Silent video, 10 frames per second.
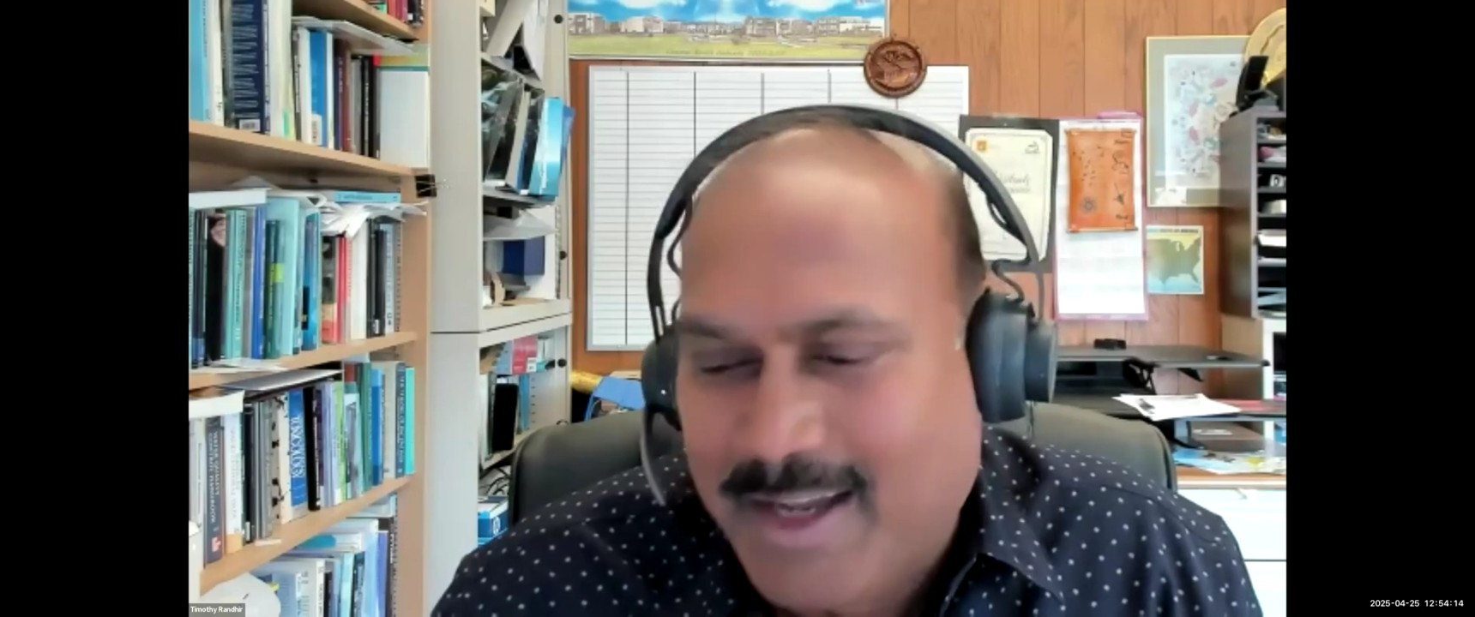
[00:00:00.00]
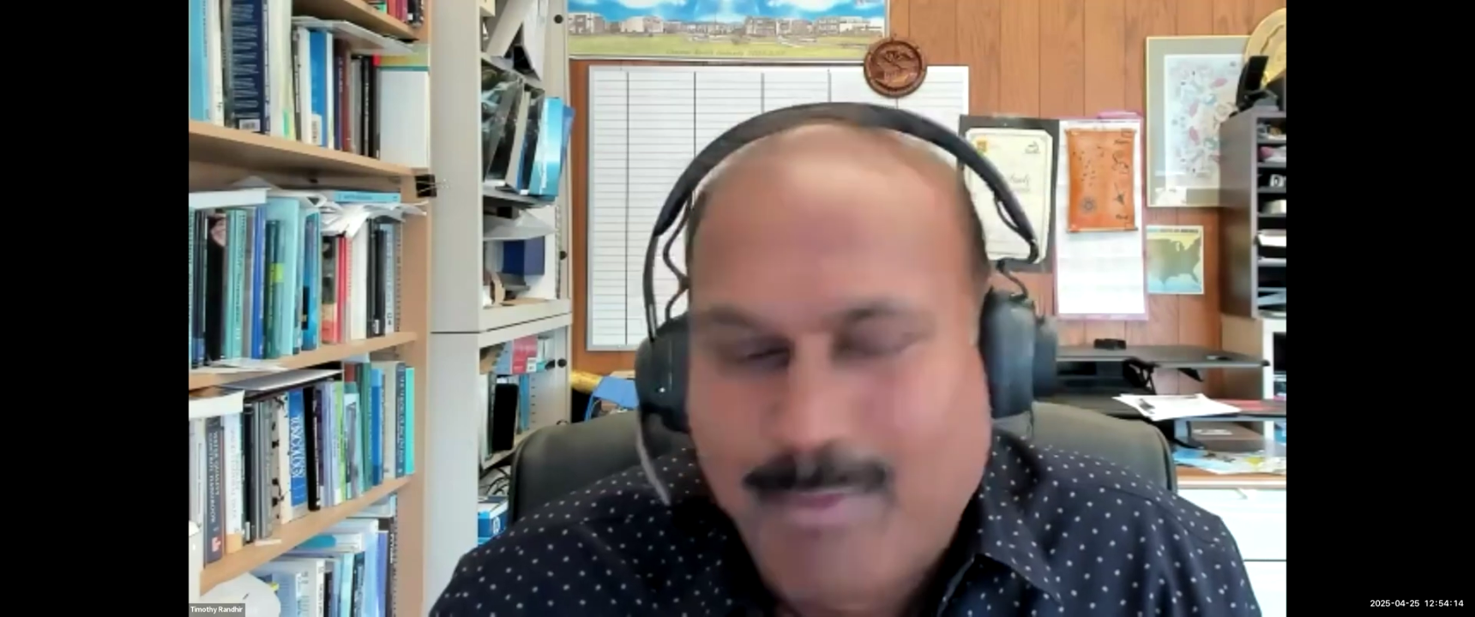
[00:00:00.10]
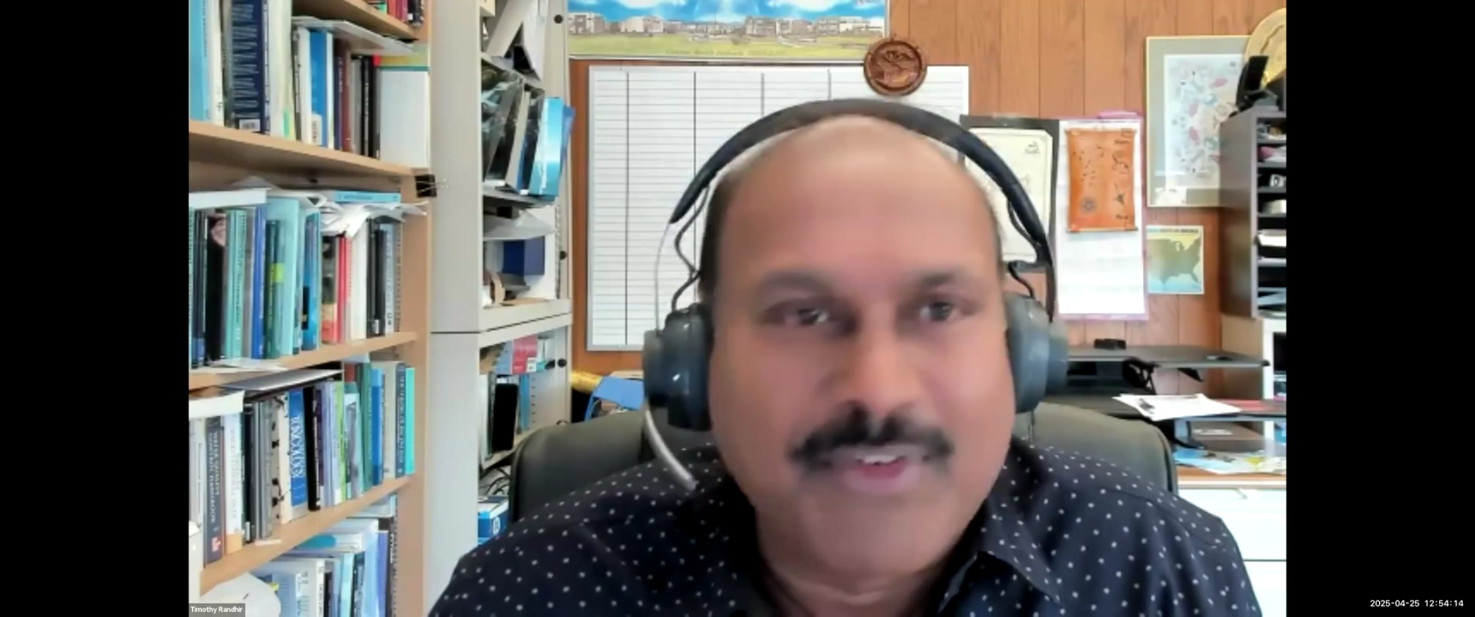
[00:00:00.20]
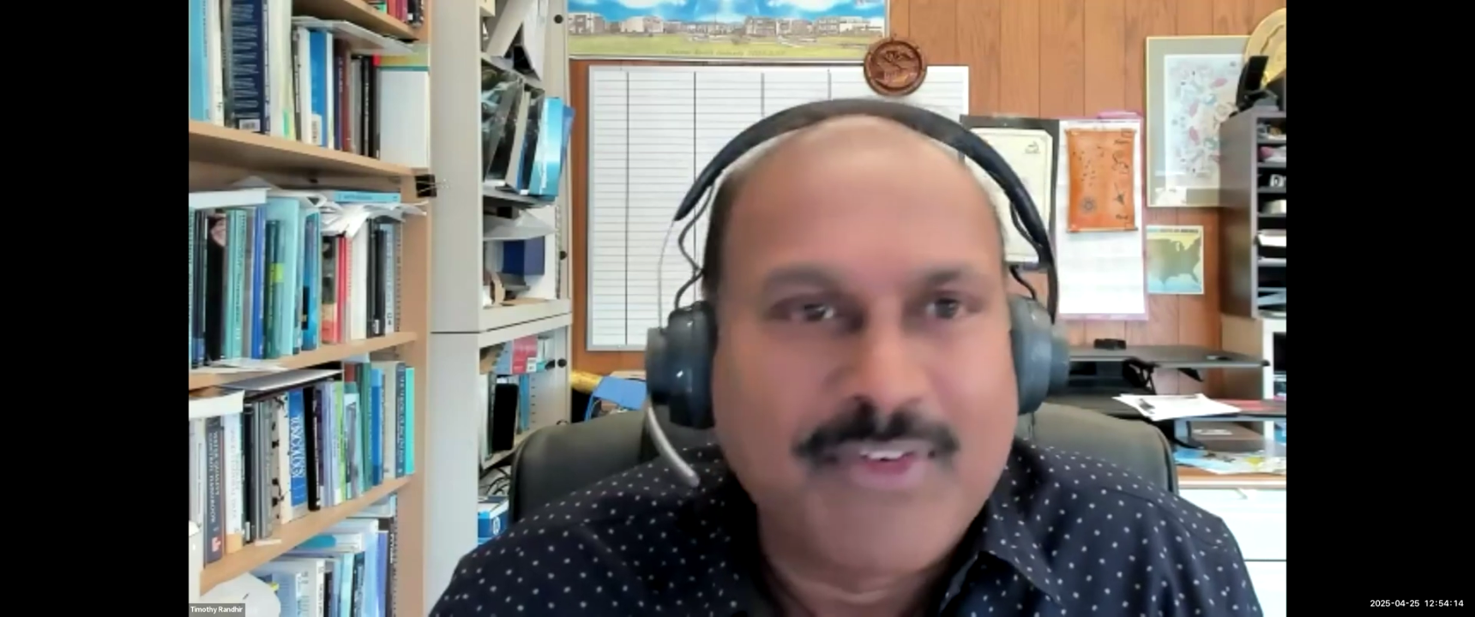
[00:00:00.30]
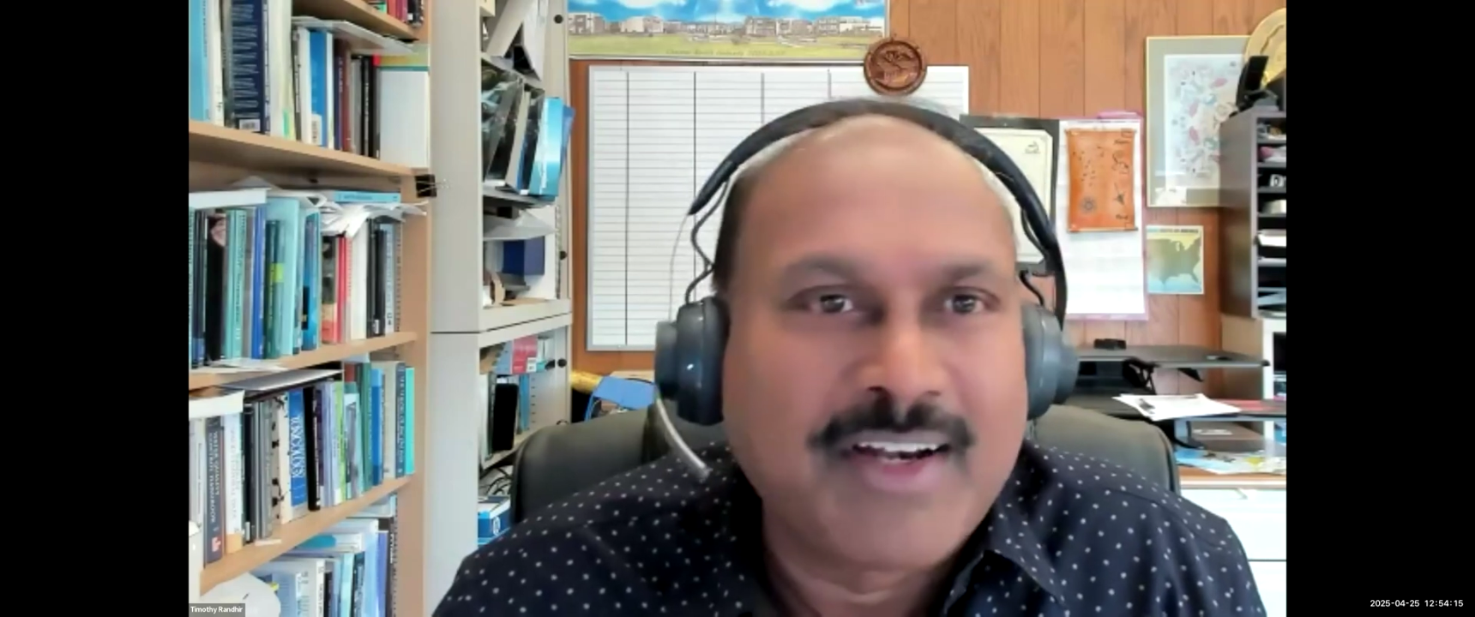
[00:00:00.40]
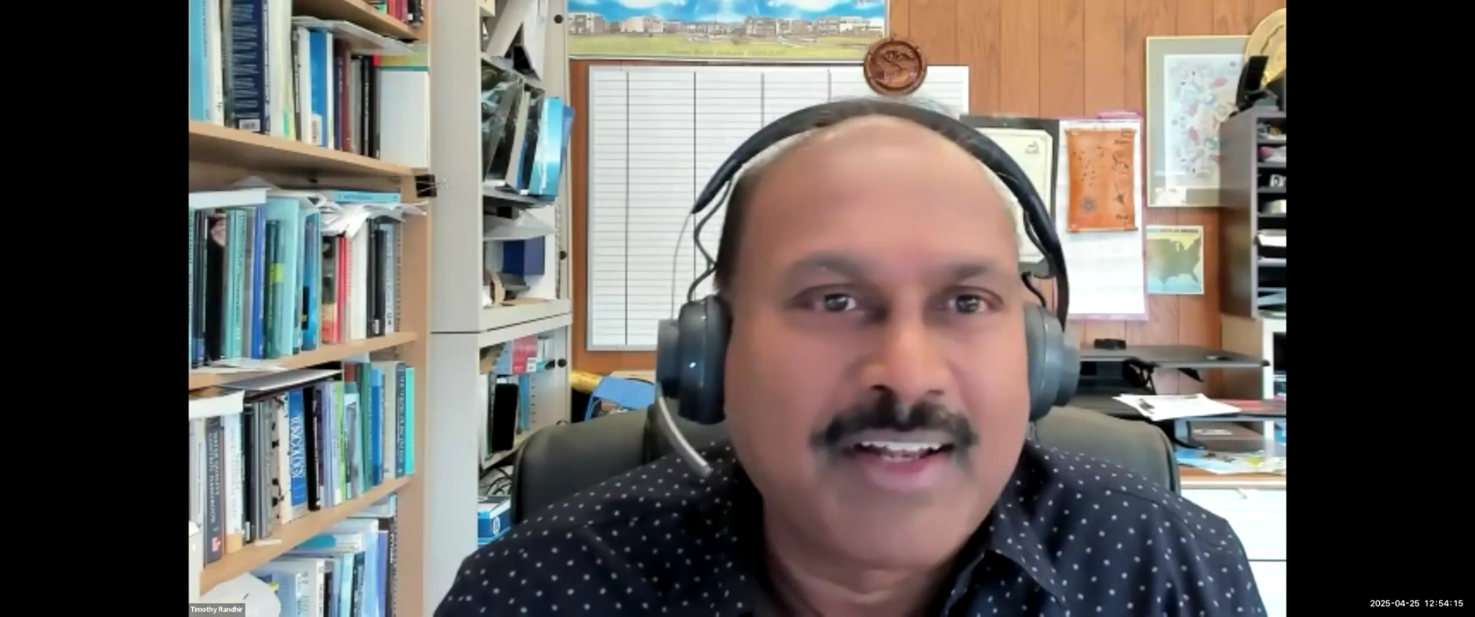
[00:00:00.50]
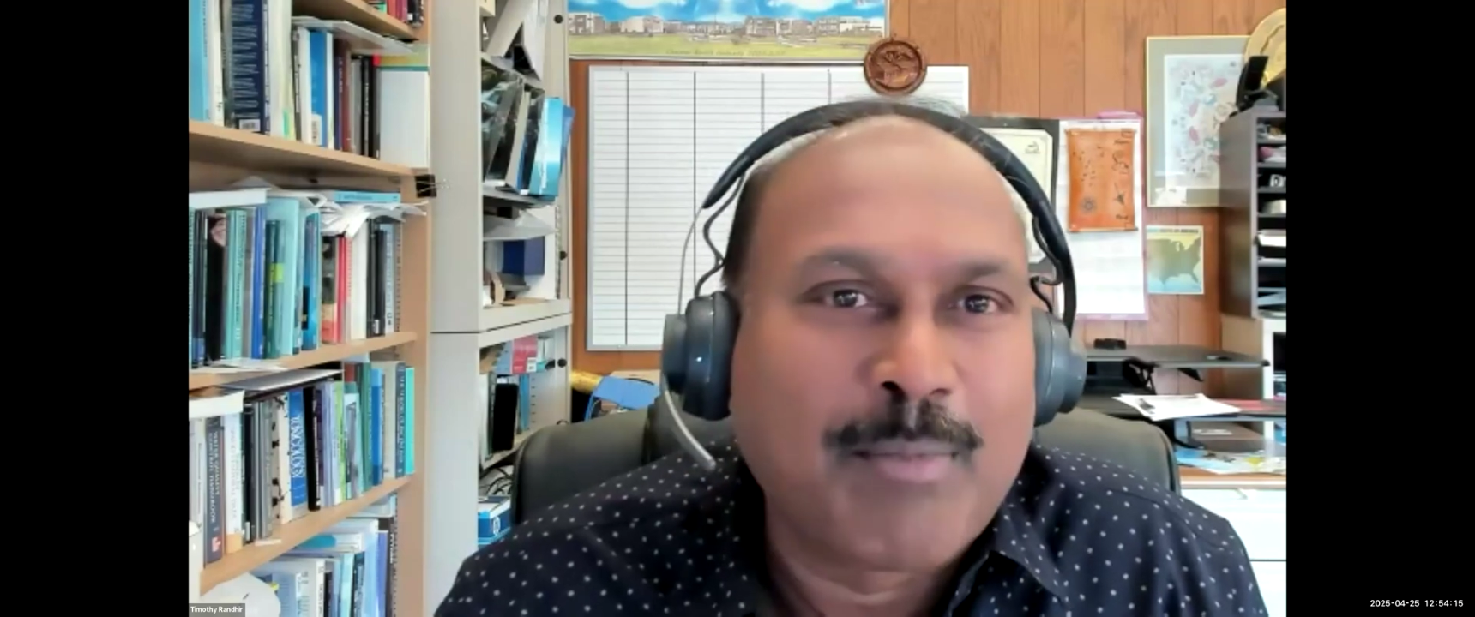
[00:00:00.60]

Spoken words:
appreciate